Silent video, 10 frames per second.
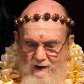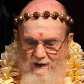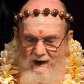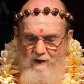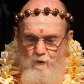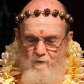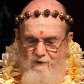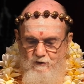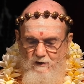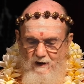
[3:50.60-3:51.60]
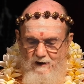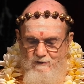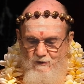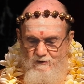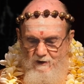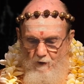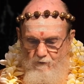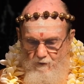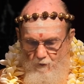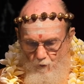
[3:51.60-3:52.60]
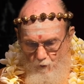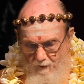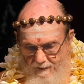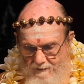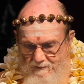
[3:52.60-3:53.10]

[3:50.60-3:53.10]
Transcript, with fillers: Can you visualize yourself right at